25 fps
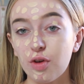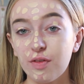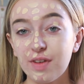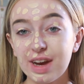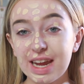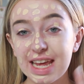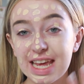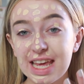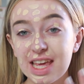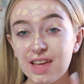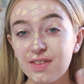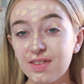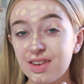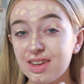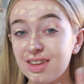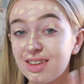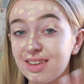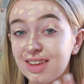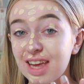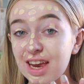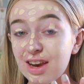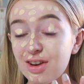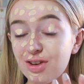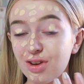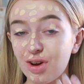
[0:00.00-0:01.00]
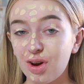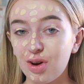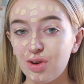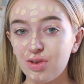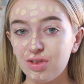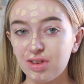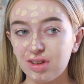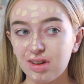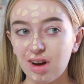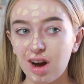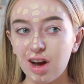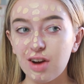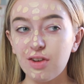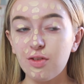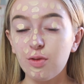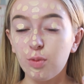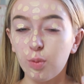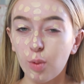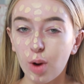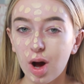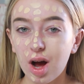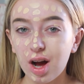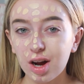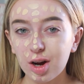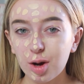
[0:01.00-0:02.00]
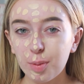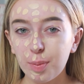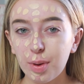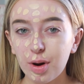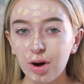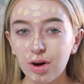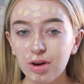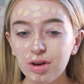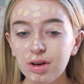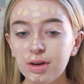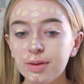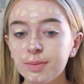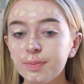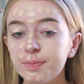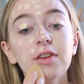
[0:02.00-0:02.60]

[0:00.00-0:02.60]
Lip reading: of an even skin tone to kind of work upon.